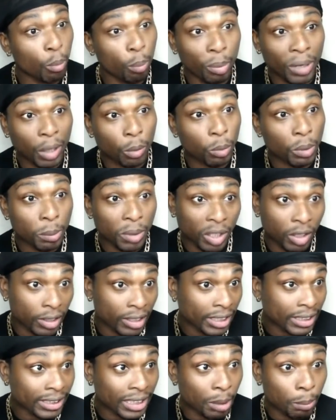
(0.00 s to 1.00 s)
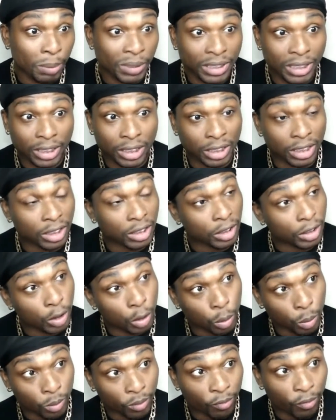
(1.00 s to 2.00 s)
of black women are in the same position as
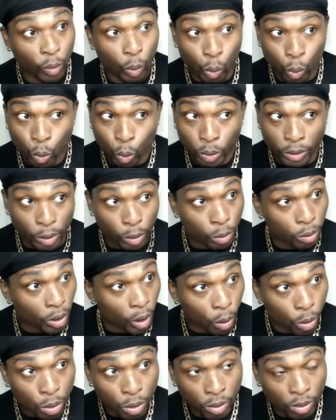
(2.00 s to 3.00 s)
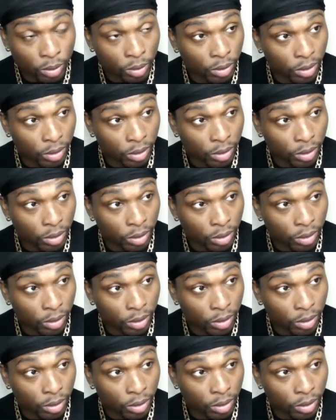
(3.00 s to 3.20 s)
you. For all you know,